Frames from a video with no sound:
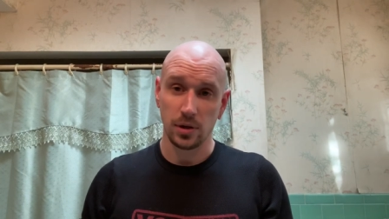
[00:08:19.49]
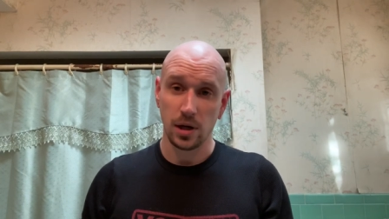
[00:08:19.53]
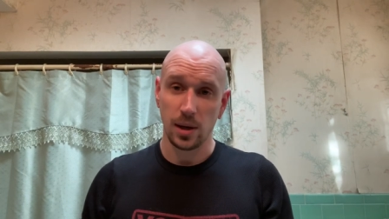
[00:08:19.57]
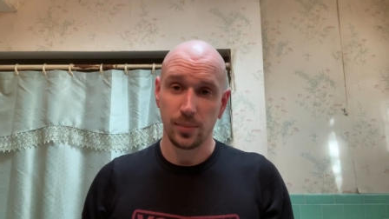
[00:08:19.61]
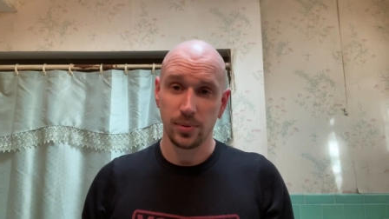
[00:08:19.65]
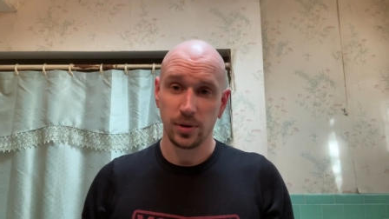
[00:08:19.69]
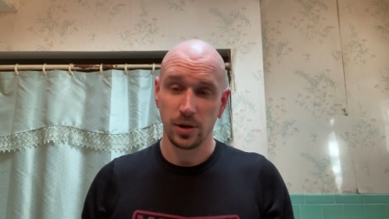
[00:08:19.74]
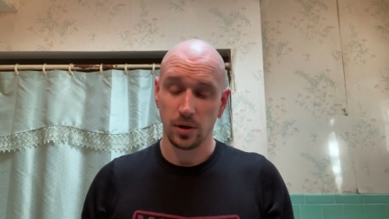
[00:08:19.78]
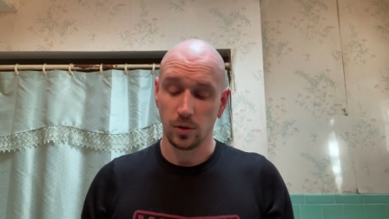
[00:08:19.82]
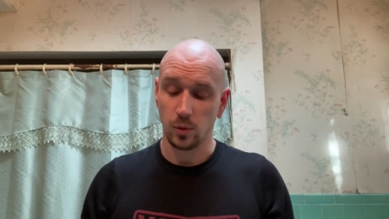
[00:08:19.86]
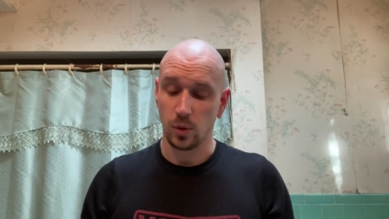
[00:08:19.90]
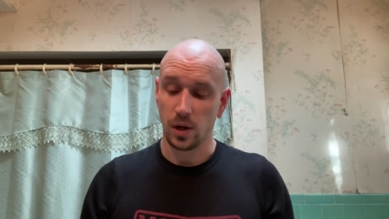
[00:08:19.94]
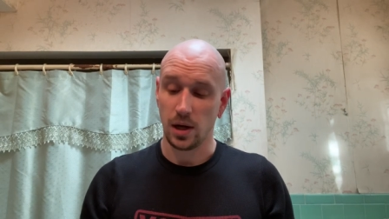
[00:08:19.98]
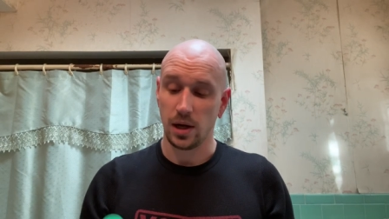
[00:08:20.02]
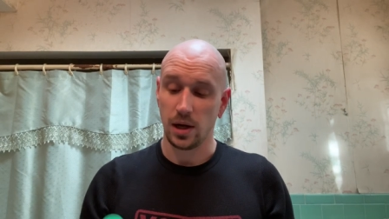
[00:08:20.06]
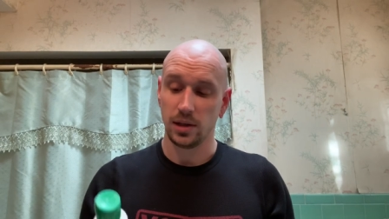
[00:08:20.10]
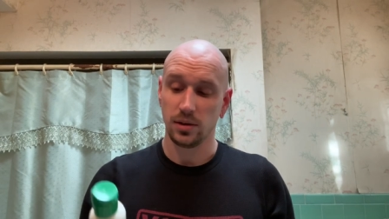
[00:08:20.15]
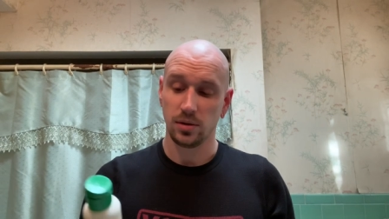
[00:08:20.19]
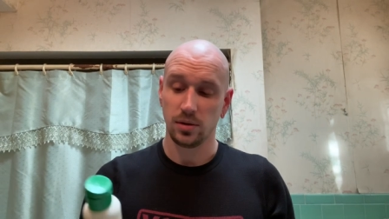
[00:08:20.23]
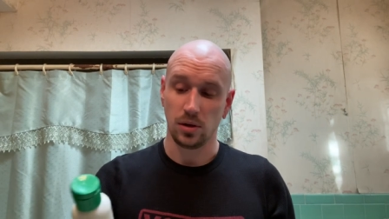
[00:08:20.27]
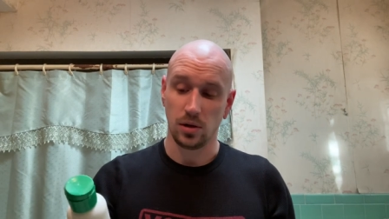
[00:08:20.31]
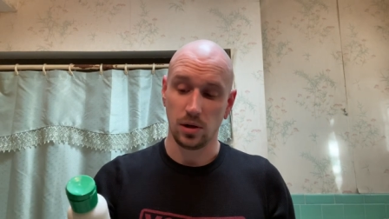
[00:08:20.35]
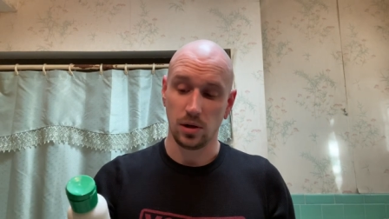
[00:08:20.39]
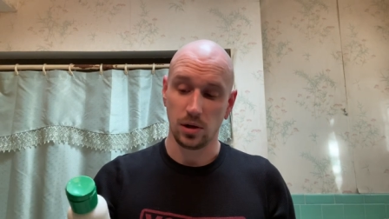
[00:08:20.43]
up here while I
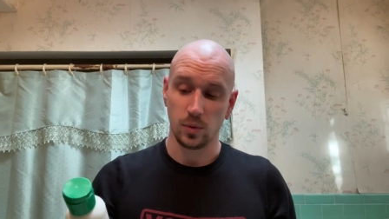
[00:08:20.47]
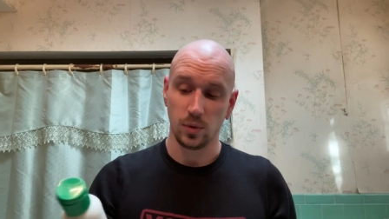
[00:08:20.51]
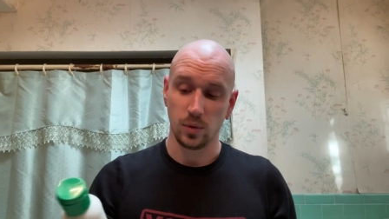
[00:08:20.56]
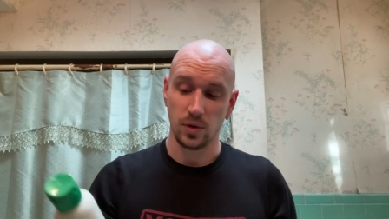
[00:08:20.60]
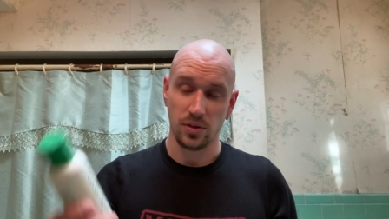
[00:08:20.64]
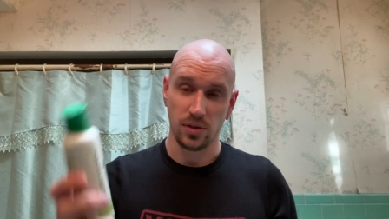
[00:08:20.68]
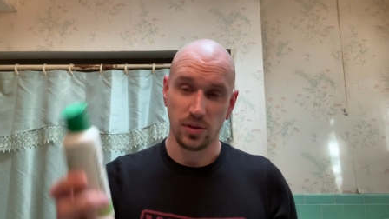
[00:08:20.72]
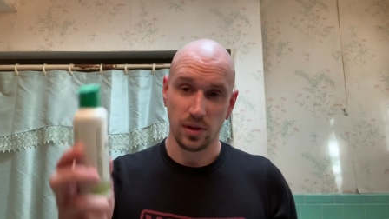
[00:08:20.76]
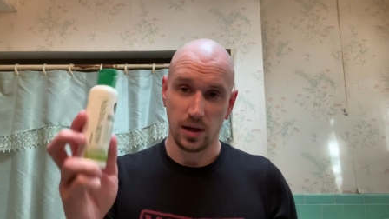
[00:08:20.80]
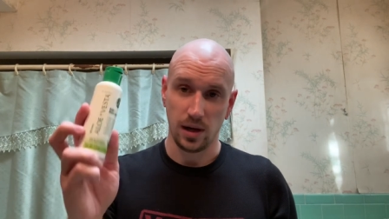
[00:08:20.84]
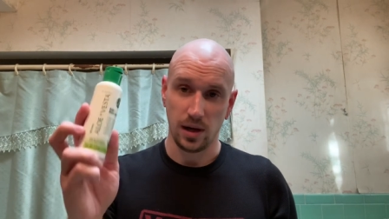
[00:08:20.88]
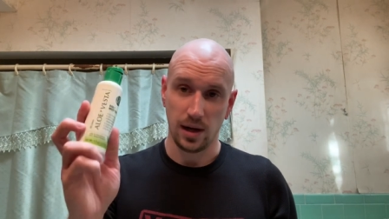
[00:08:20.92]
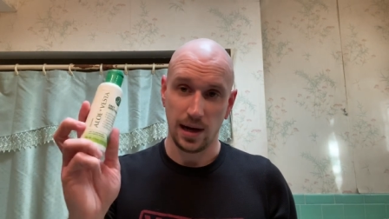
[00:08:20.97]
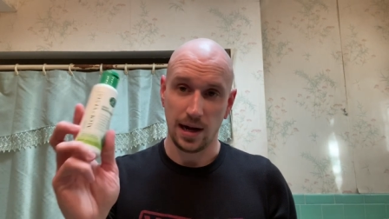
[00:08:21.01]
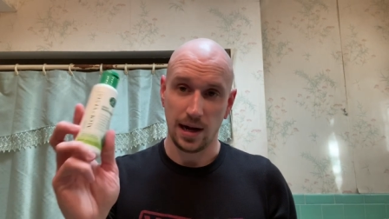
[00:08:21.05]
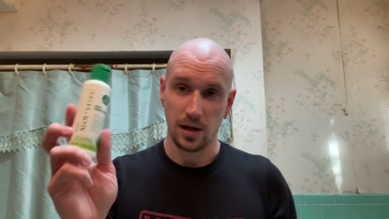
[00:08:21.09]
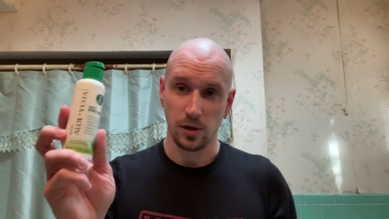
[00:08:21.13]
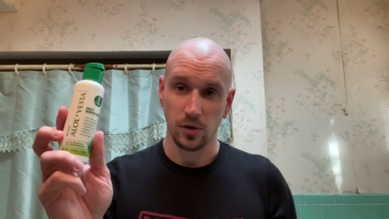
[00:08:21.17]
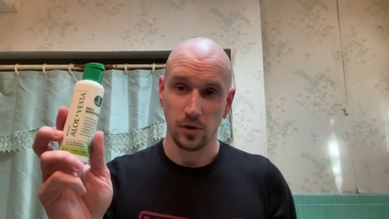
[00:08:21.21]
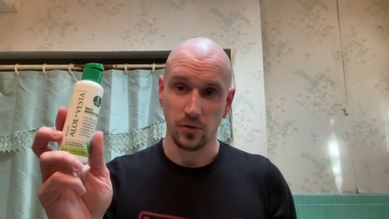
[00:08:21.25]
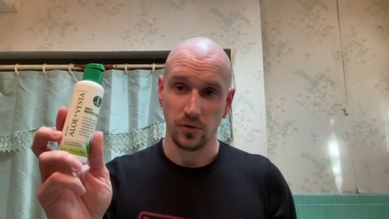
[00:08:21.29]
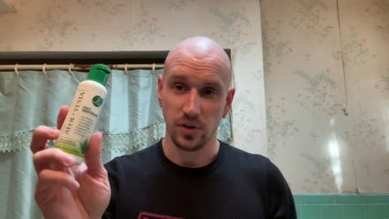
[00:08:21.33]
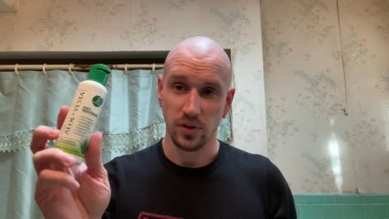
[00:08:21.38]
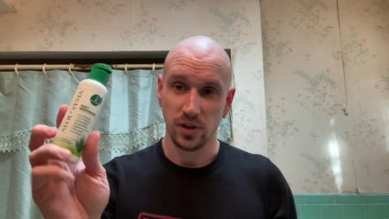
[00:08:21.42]
talk with uh,
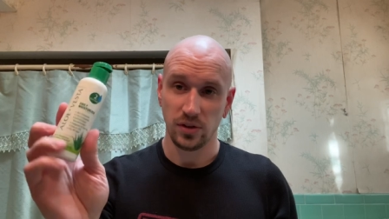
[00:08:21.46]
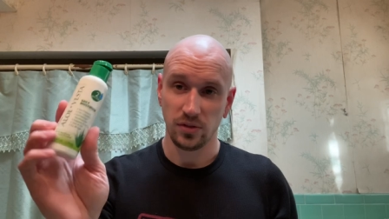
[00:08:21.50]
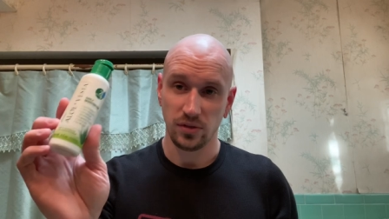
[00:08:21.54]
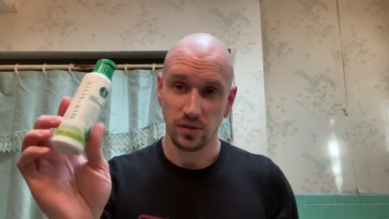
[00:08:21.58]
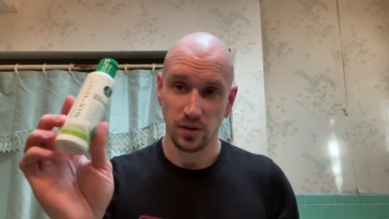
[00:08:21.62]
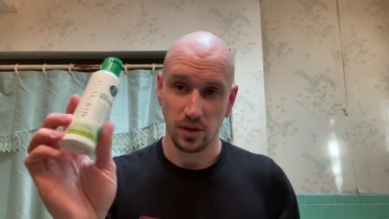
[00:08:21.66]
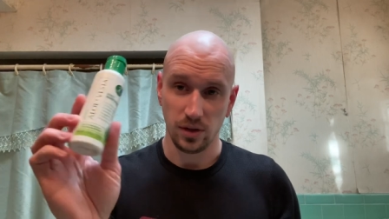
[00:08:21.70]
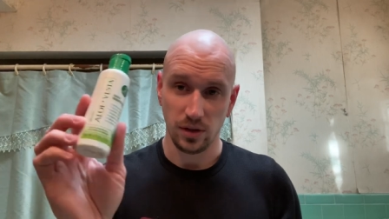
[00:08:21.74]
Aloe Vesta.